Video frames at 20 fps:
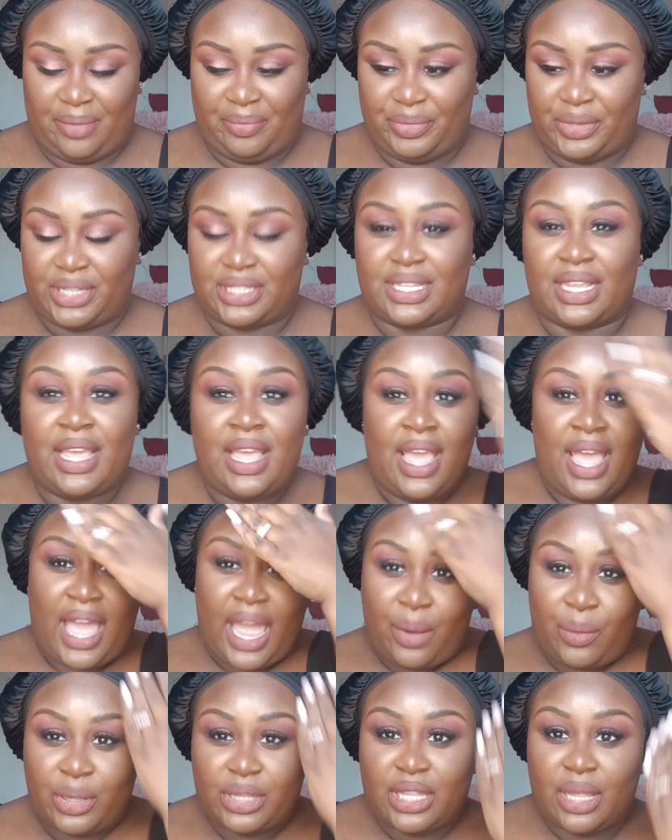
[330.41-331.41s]
because
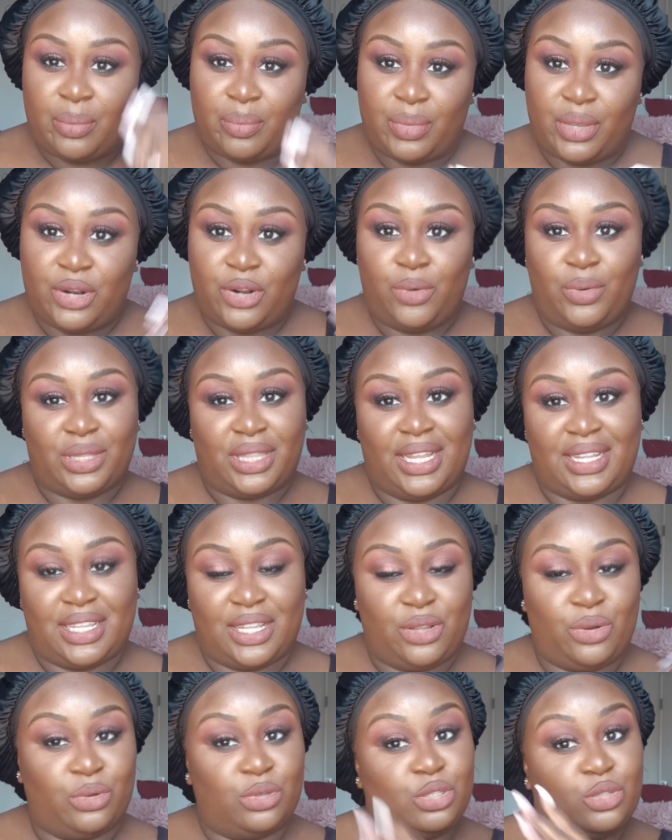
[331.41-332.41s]
I want that middle with like the
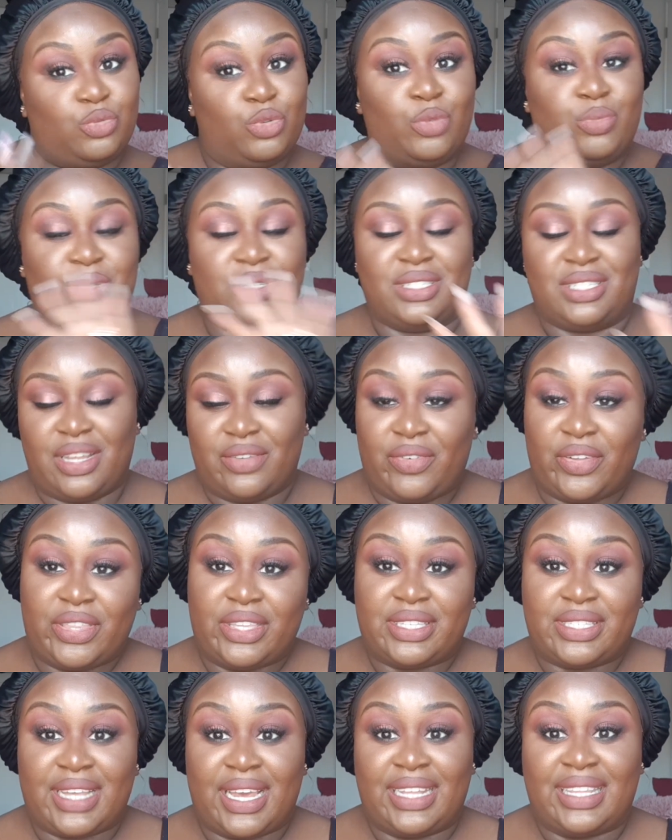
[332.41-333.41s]
little swoops and stuff on the
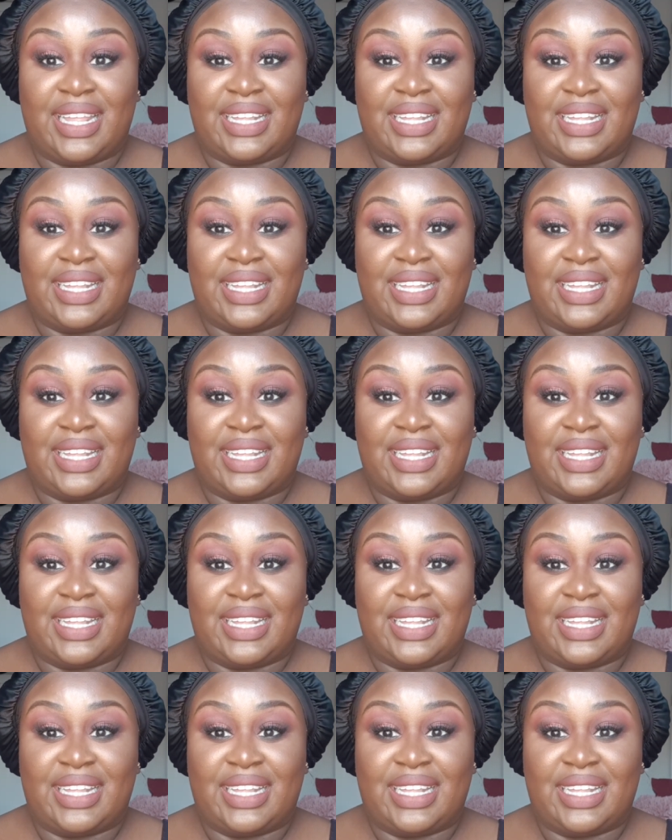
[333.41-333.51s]
side.